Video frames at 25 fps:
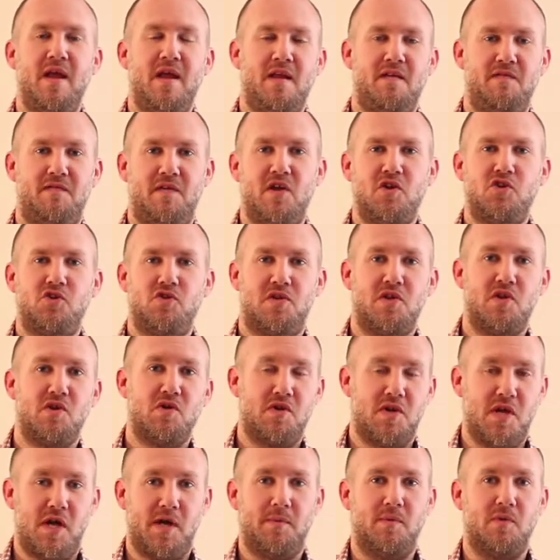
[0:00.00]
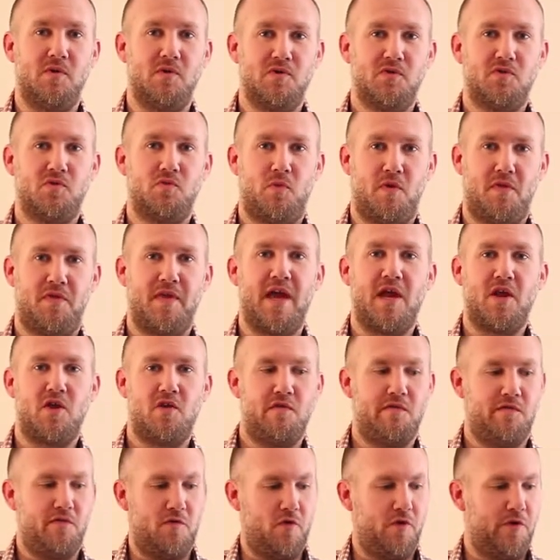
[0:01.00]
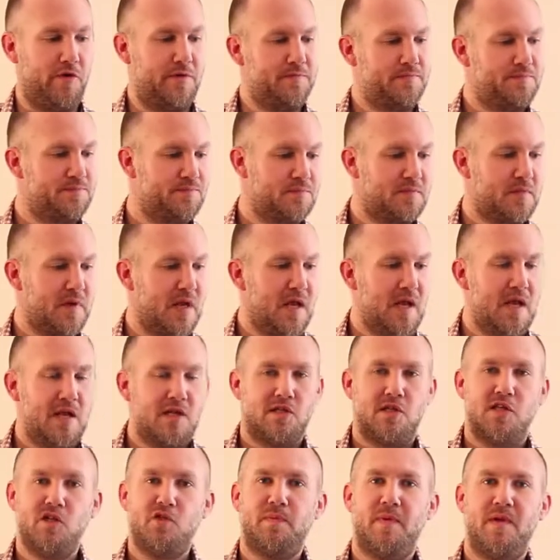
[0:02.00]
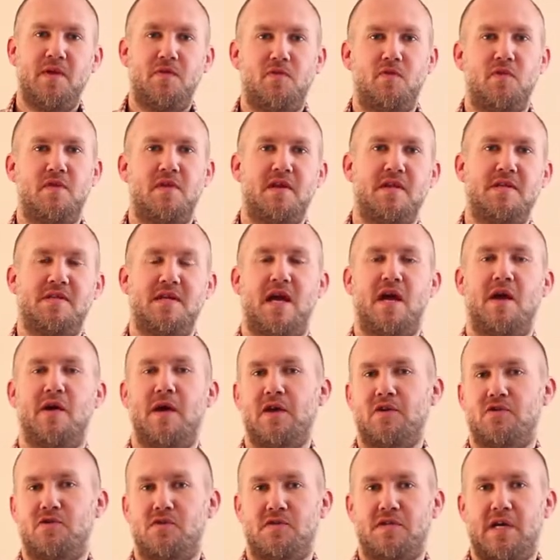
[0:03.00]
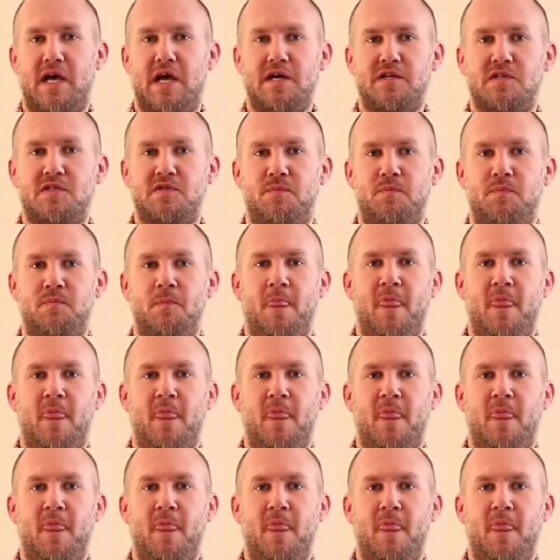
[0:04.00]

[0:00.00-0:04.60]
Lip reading: Eventually your doubles will thank you for it. So let's play through the entire exercise.